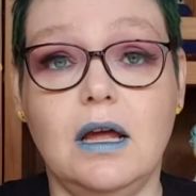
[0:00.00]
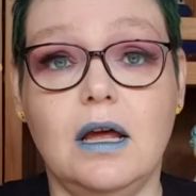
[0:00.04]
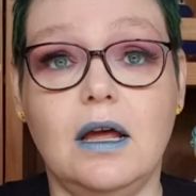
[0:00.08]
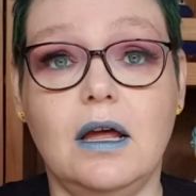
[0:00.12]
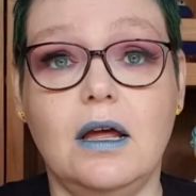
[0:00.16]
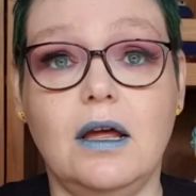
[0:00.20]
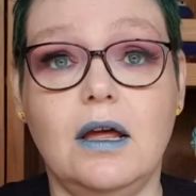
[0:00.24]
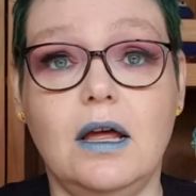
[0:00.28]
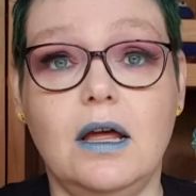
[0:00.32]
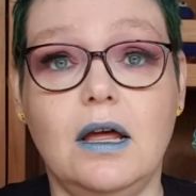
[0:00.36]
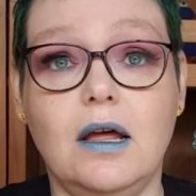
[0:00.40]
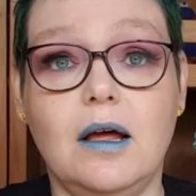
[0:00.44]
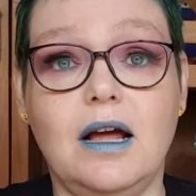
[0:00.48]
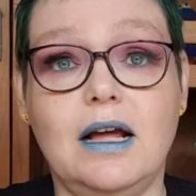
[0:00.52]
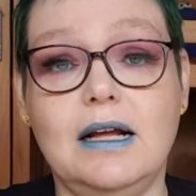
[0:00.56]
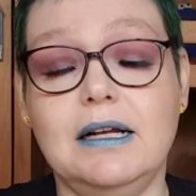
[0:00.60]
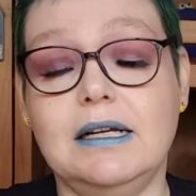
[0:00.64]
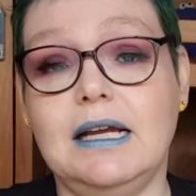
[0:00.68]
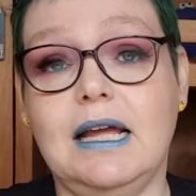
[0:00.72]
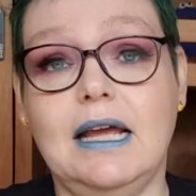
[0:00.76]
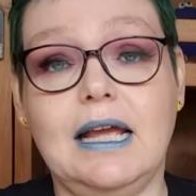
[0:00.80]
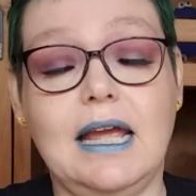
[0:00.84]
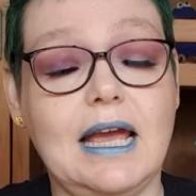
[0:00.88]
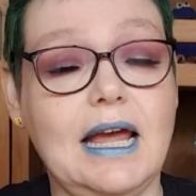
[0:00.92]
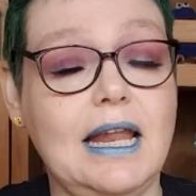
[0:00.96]

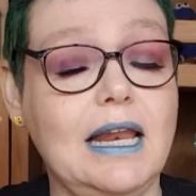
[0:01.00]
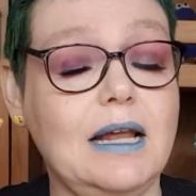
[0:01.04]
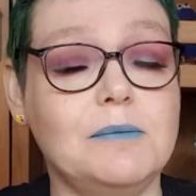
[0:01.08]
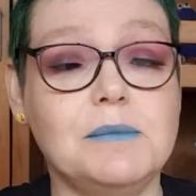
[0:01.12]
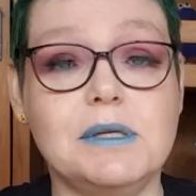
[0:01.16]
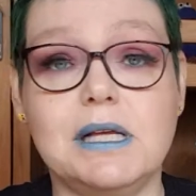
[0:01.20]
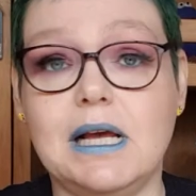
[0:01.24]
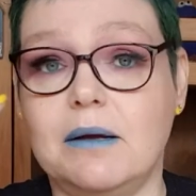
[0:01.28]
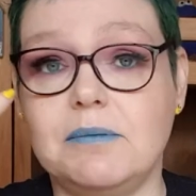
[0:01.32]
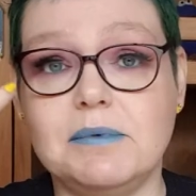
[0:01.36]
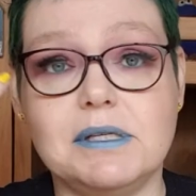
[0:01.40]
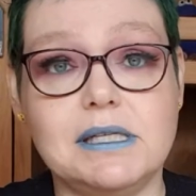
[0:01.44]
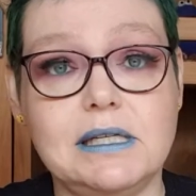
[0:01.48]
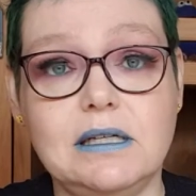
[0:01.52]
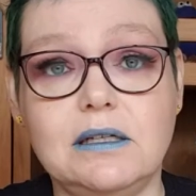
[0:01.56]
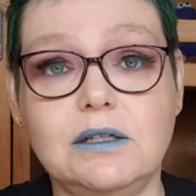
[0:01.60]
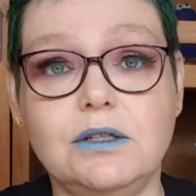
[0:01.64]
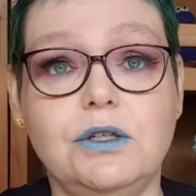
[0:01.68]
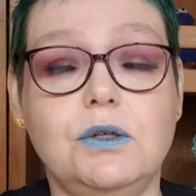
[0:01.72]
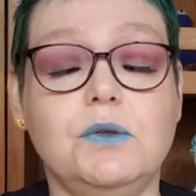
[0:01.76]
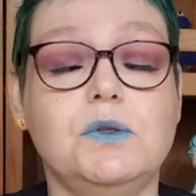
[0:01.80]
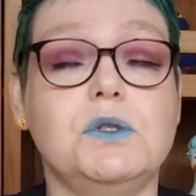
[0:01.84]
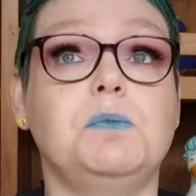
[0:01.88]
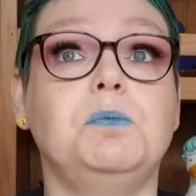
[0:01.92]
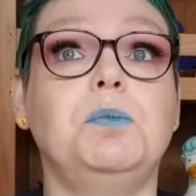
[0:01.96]
Again, I'm still
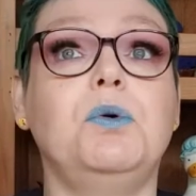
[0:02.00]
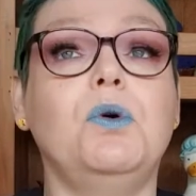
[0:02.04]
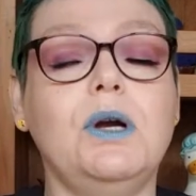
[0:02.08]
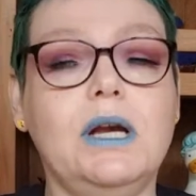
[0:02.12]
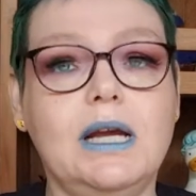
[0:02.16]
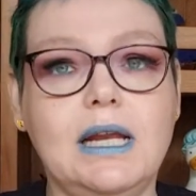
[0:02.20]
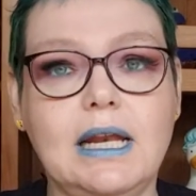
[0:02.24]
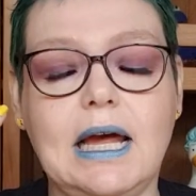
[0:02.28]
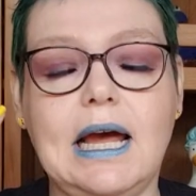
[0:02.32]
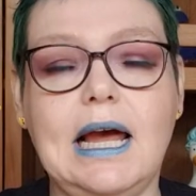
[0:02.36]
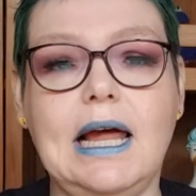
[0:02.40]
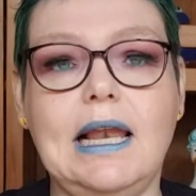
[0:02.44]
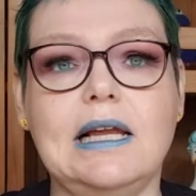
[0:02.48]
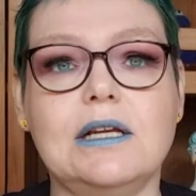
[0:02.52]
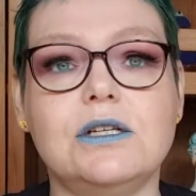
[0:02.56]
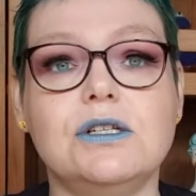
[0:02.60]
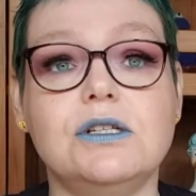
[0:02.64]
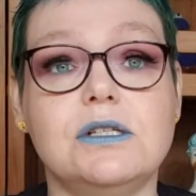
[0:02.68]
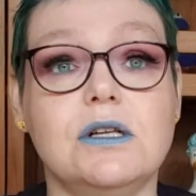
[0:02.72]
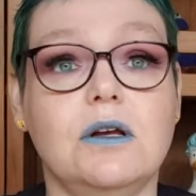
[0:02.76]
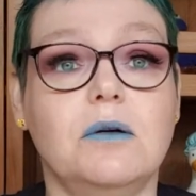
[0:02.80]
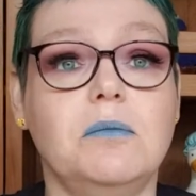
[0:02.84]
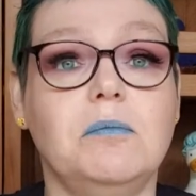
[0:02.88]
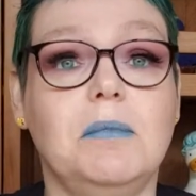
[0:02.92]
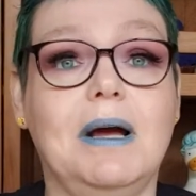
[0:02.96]
new to putting
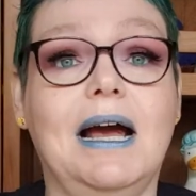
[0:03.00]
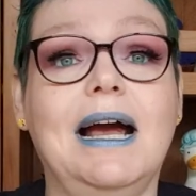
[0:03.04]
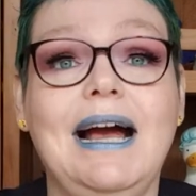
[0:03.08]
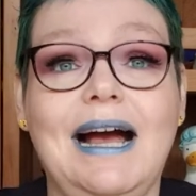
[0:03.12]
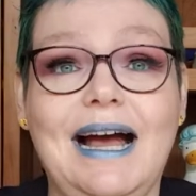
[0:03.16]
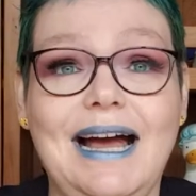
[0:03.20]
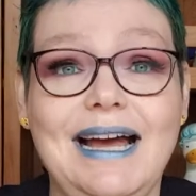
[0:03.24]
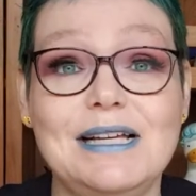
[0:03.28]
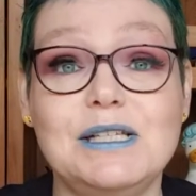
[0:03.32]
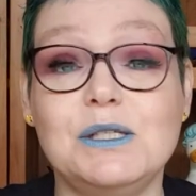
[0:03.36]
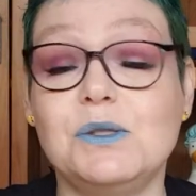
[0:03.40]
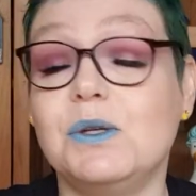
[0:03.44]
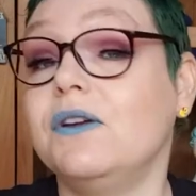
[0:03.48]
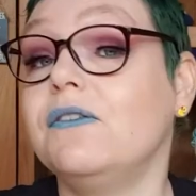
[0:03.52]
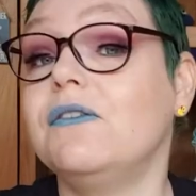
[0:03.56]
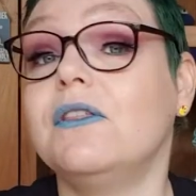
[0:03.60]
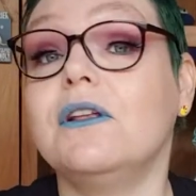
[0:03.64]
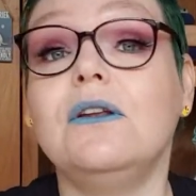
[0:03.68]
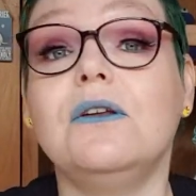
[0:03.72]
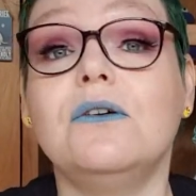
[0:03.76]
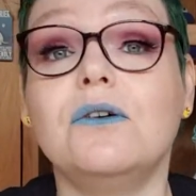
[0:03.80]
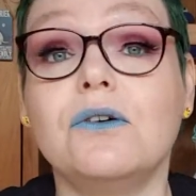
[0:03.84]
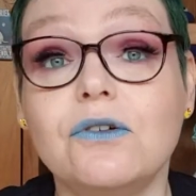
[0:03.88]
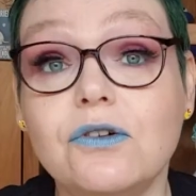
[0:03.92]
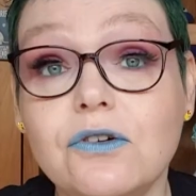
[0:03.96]
eyelashes on my eyes, so if they
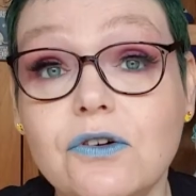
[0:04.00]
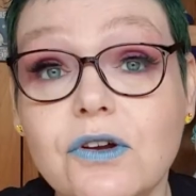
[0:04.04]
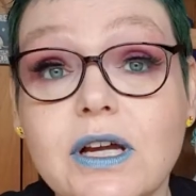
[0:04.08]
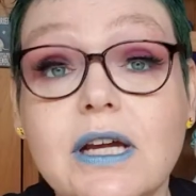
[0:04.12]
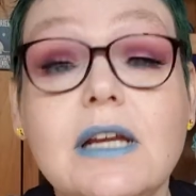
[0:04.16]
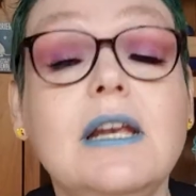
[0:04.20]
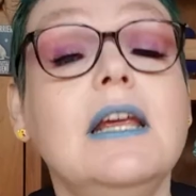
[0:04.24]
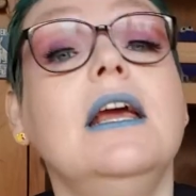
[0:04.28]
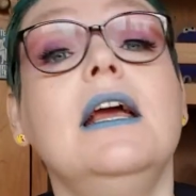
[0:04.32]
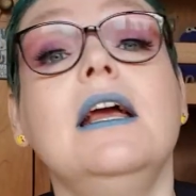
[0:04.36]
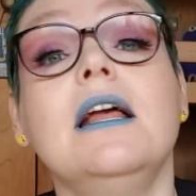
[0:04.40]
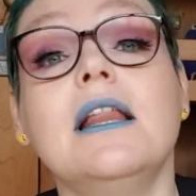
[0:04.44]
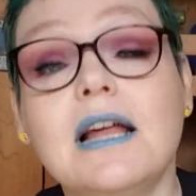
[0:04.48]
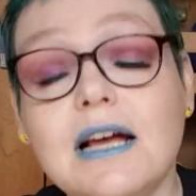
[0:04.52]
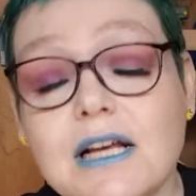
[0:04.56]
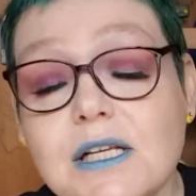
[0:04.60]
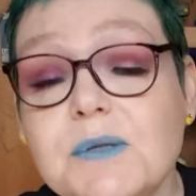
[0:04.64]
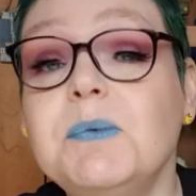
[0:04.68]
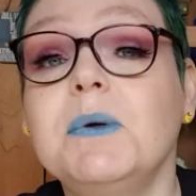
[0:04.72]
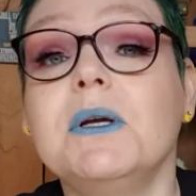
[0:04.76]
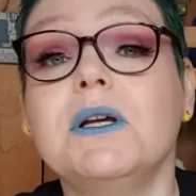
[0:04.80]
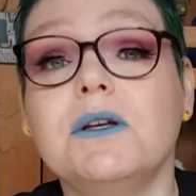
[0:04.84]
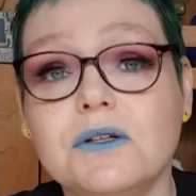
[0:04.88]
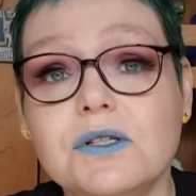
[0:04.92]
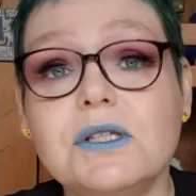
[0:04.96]
look crooked, that's
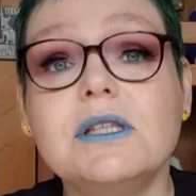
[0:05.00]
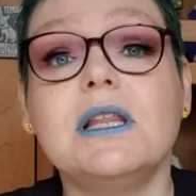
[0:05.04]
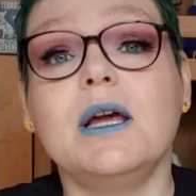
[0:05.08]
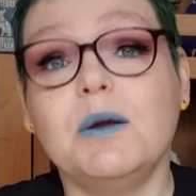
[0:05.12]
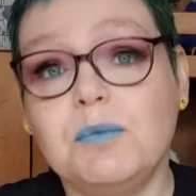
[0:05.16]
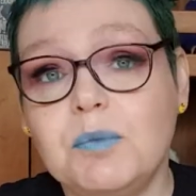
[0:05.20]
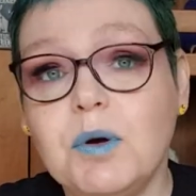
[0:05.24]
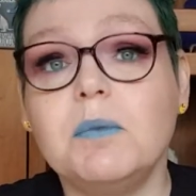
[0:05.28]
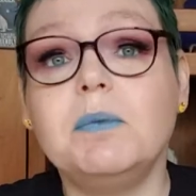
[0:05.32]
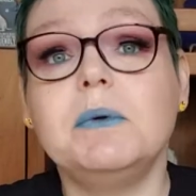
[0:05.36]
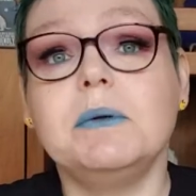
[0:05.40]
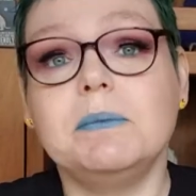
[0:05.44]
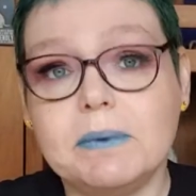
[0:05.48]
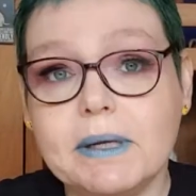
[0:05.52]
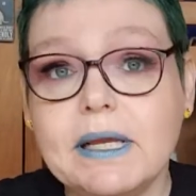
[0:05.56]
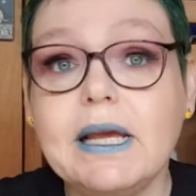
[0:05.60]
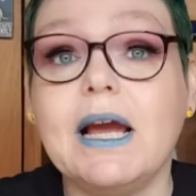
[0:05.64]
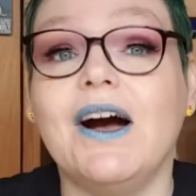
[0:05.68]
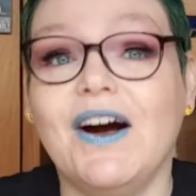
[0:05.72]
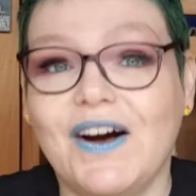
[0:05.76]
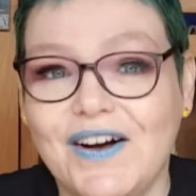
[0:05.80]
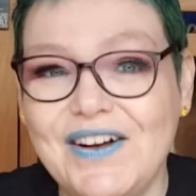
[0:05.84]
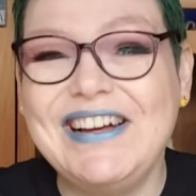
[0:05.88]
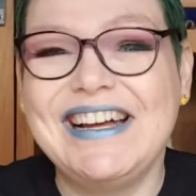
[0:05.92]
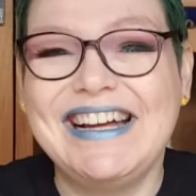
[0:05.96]
because they probably
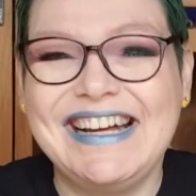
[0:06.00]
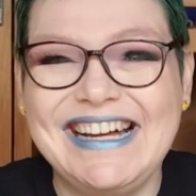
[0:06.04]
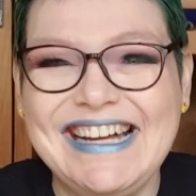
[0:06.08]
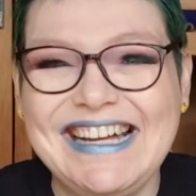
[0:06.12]
are.